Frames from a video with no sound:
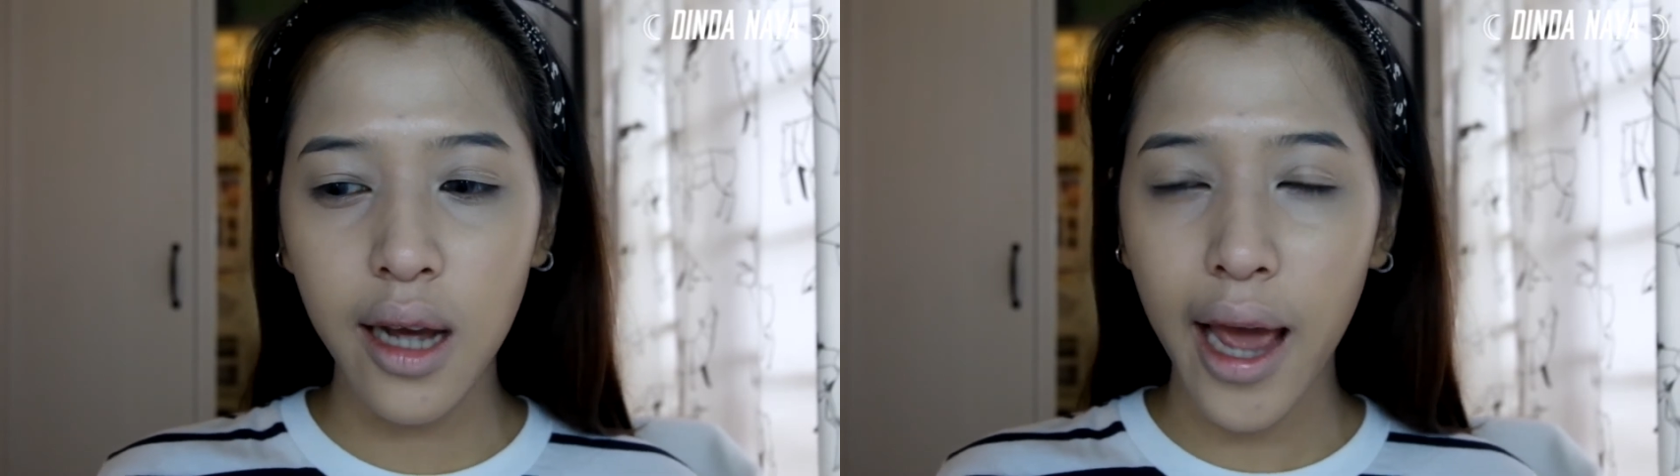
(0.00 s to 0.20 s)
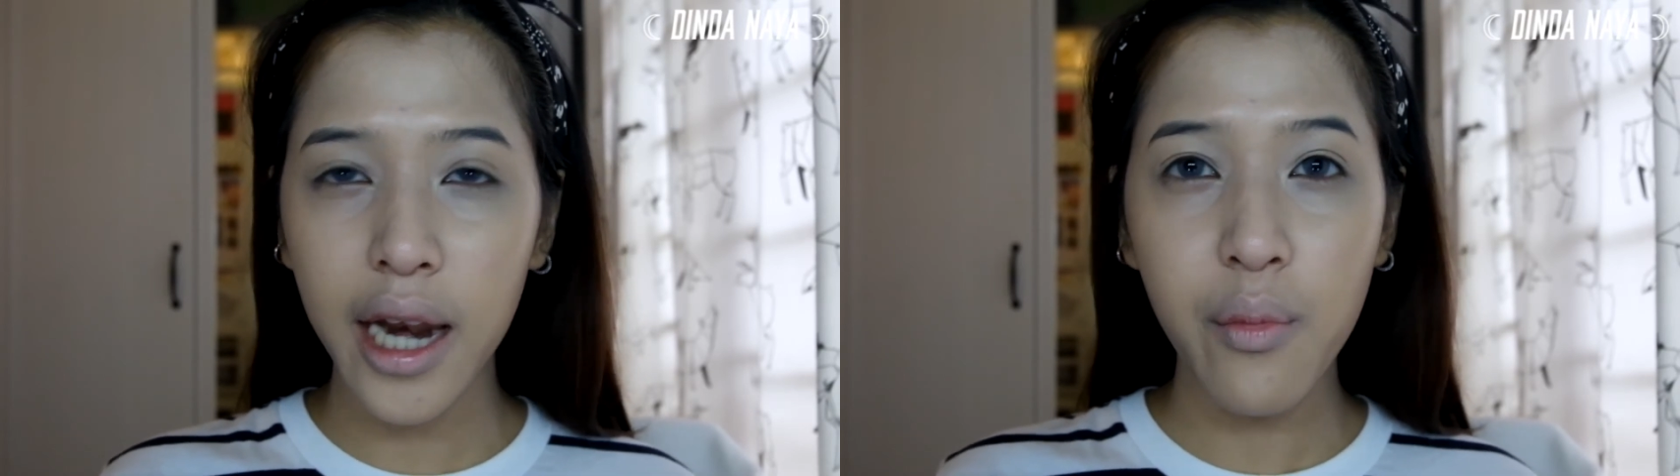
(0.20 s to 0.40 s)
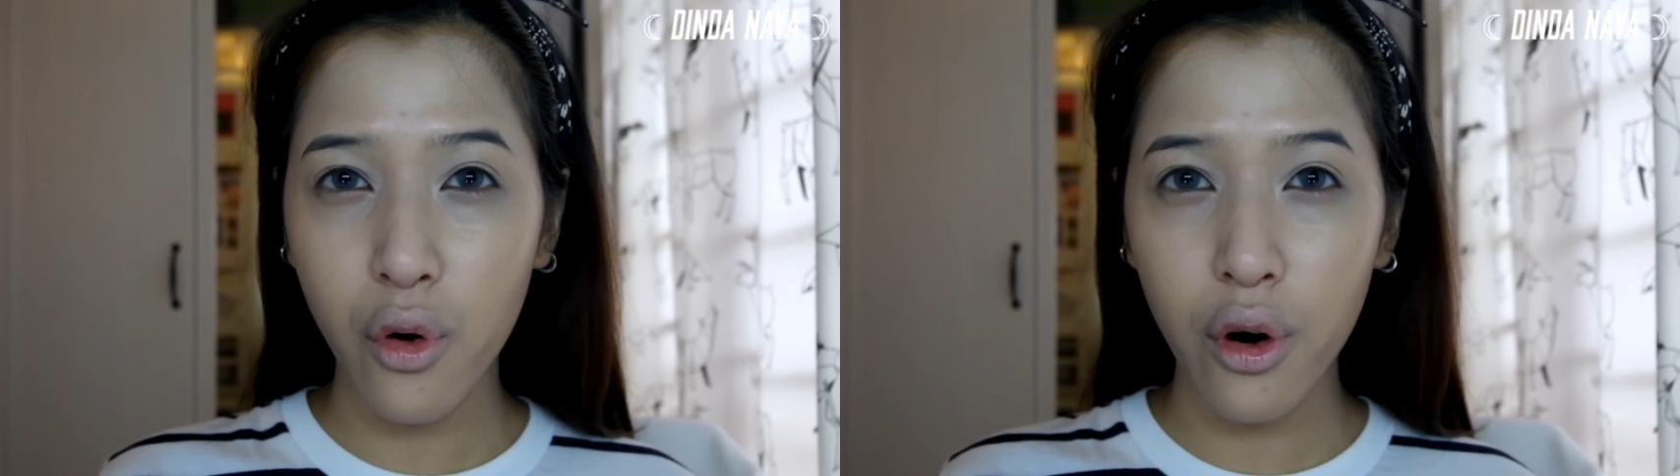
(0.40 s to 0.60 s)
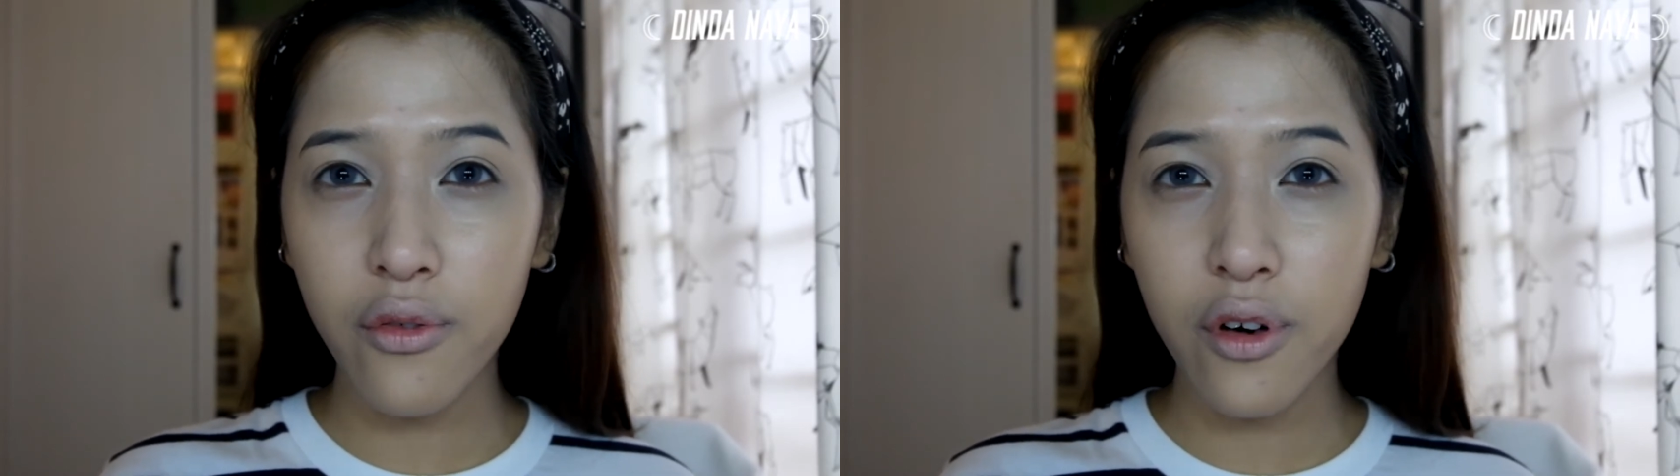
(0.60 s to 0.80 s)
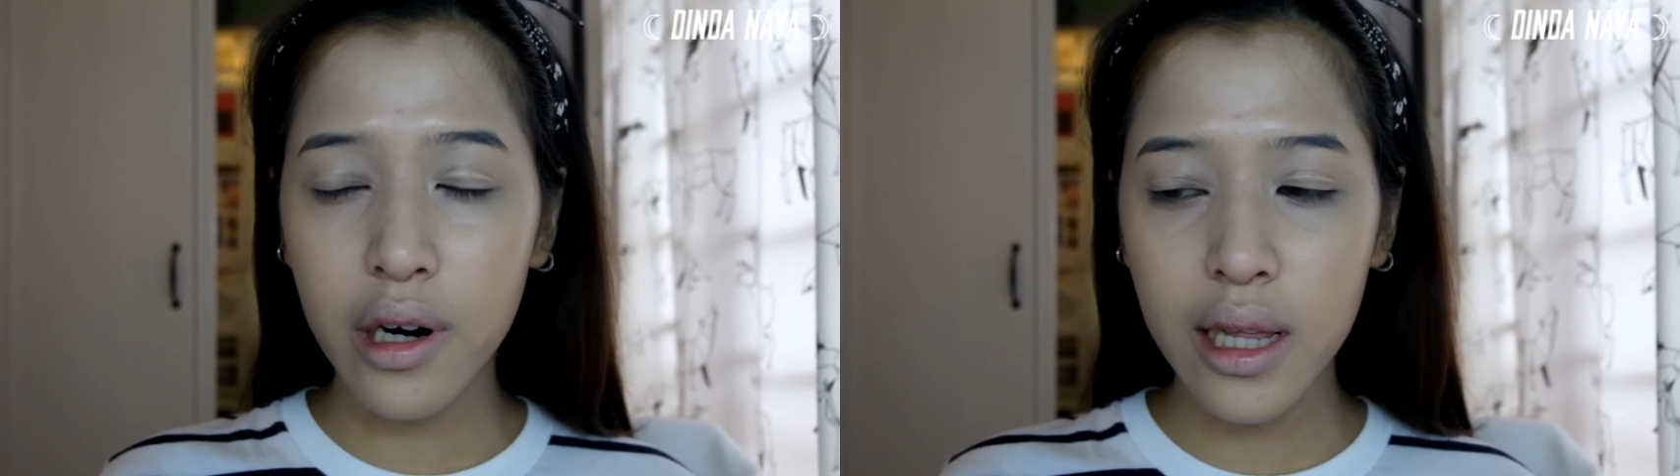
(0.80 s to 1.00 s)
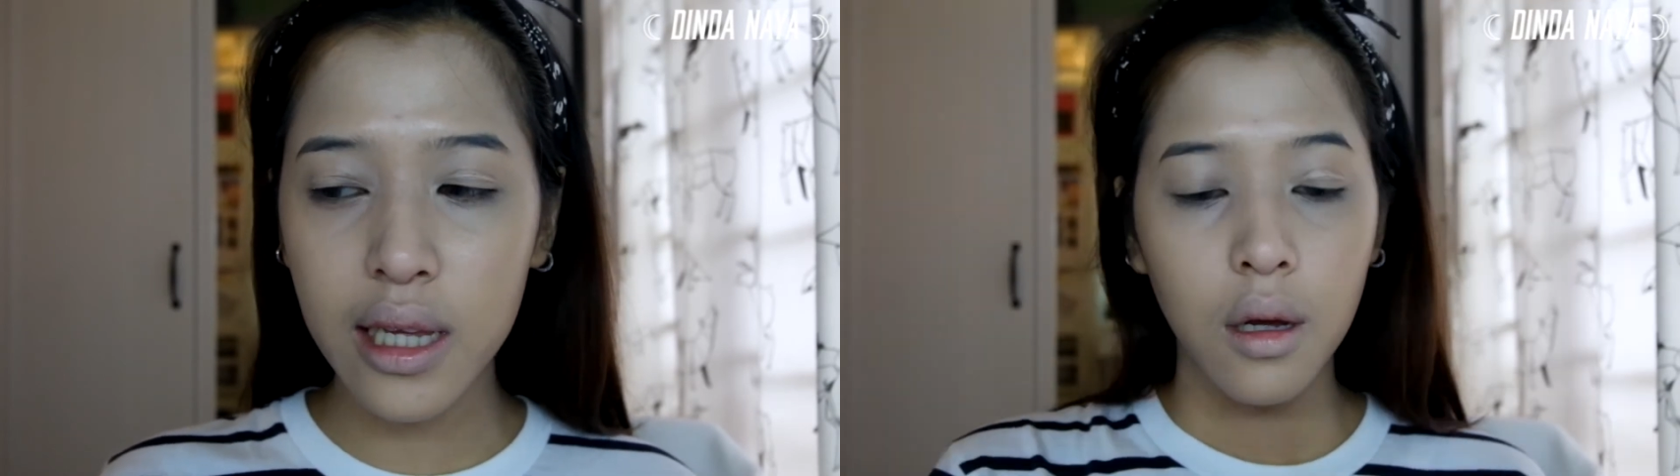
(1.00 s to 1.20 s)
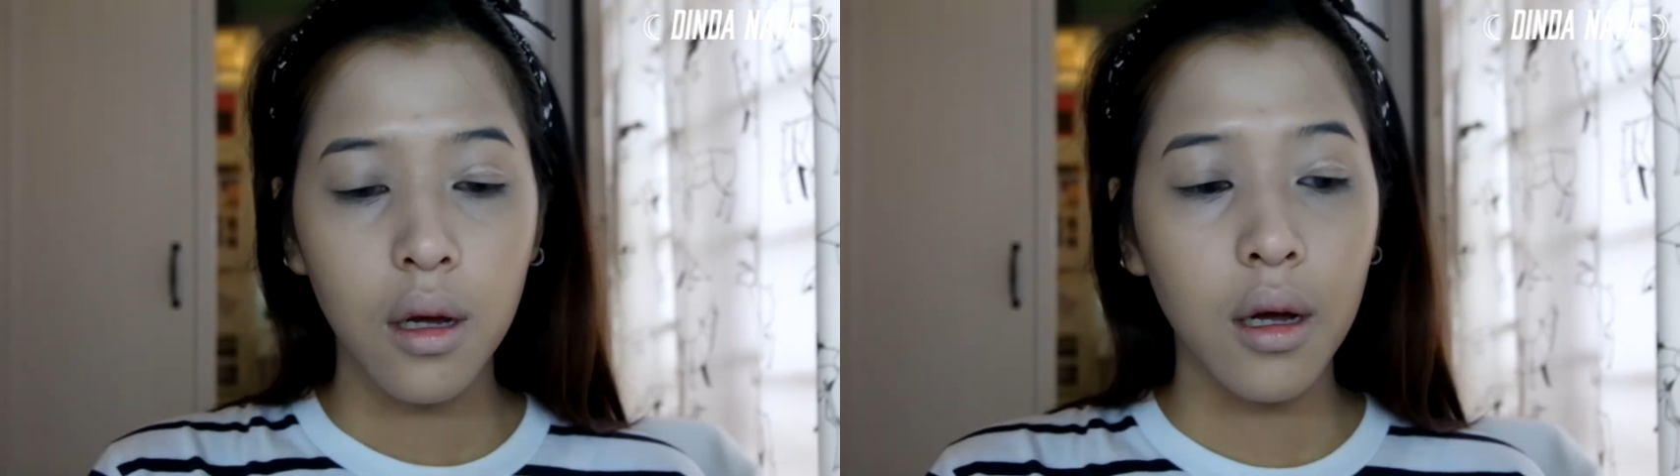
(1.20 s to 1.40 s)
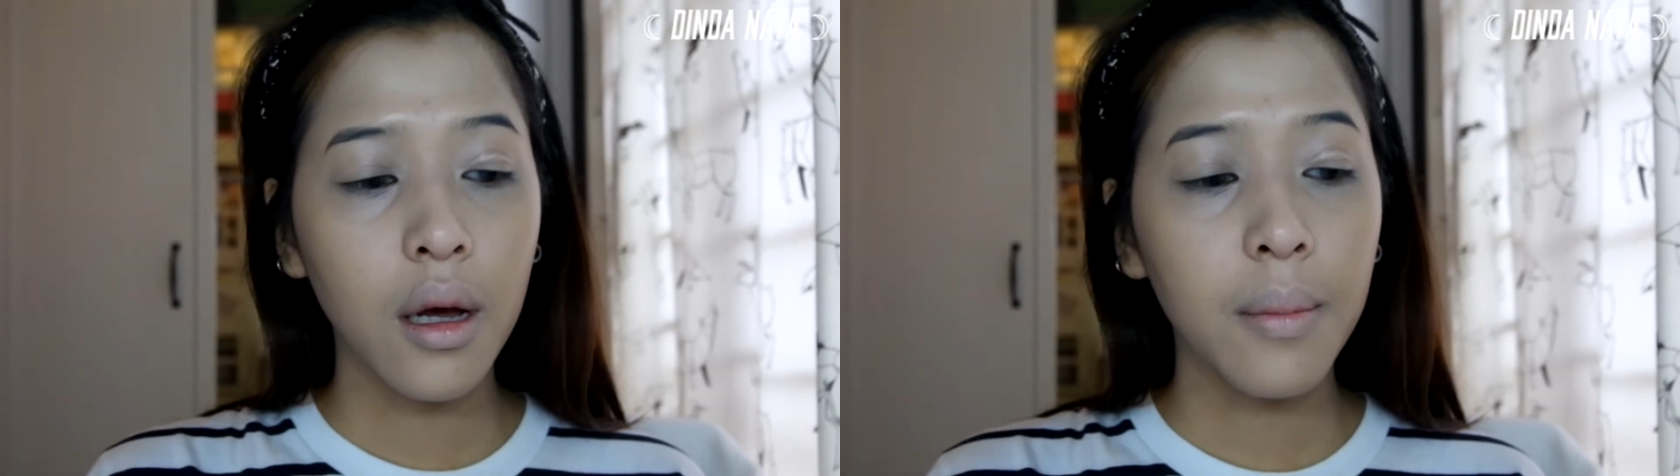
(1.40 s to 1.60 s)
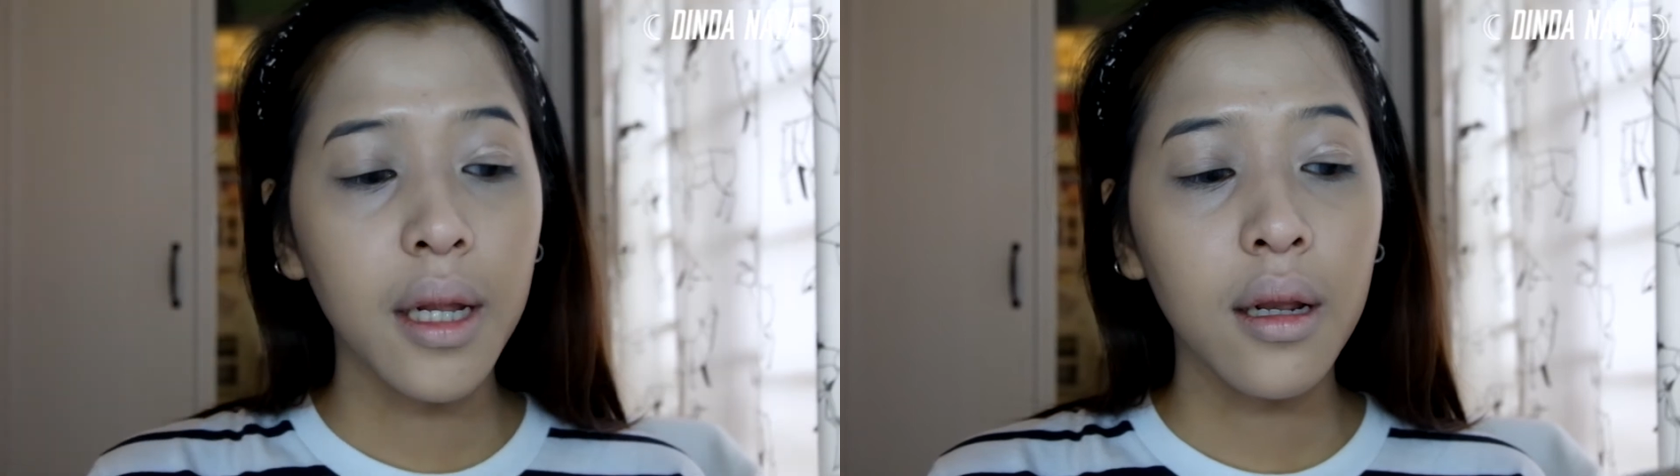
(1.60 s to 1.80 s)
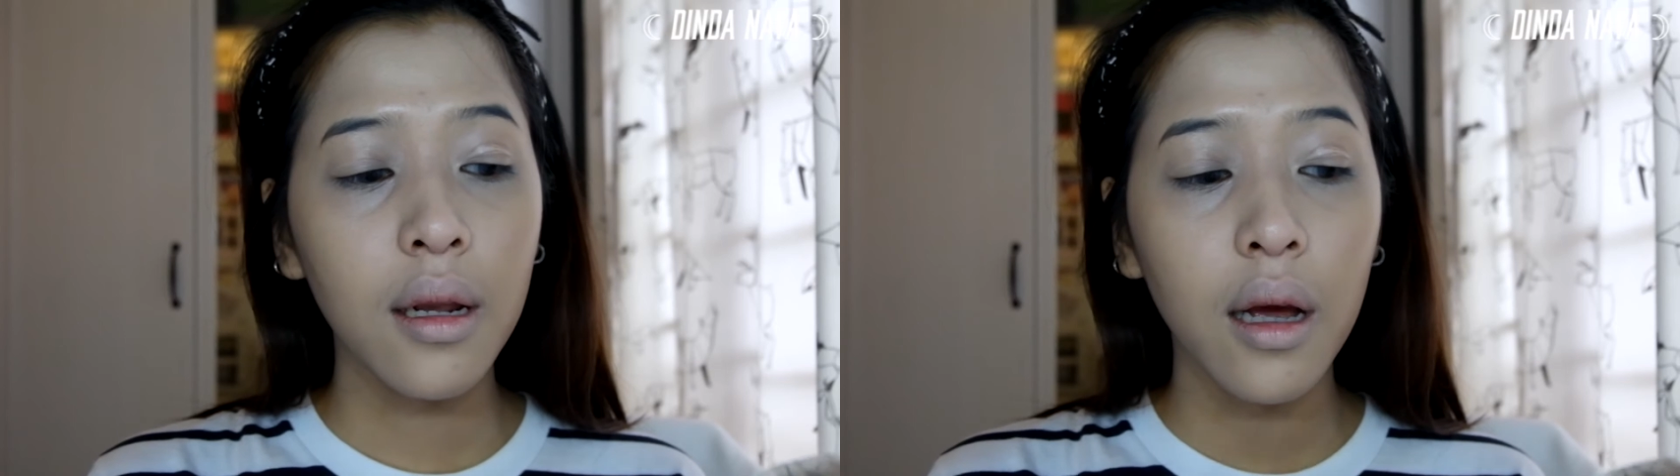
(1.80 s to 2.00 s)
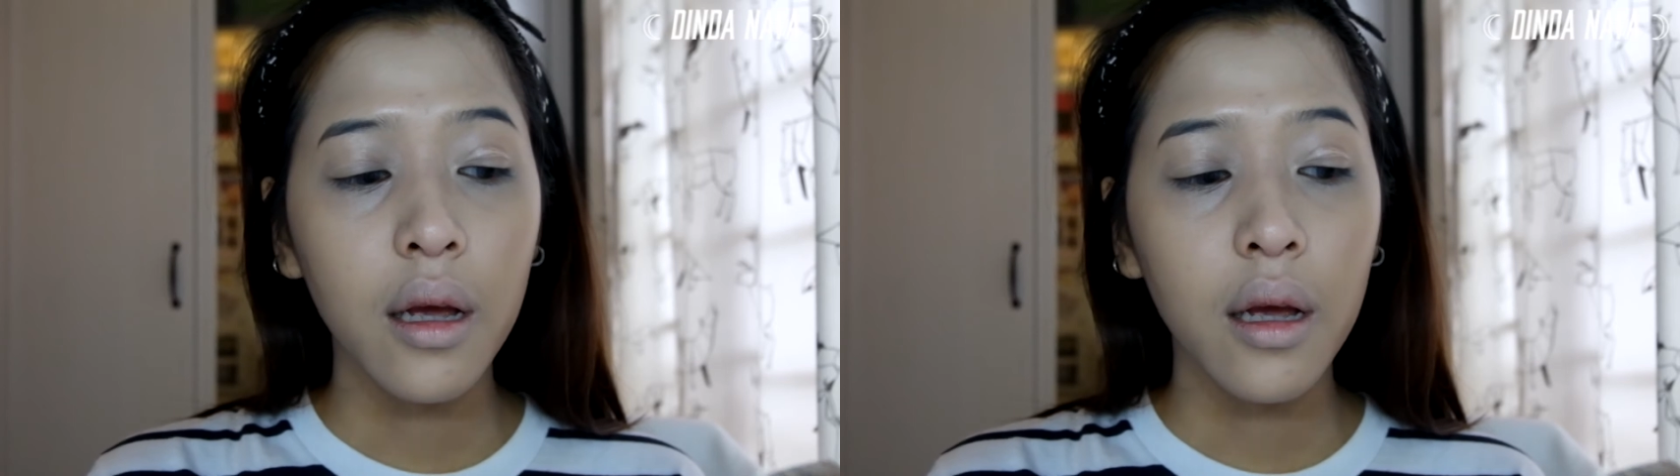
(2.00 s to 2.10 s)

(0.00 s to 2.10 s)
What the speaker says: anymore for this. I mean,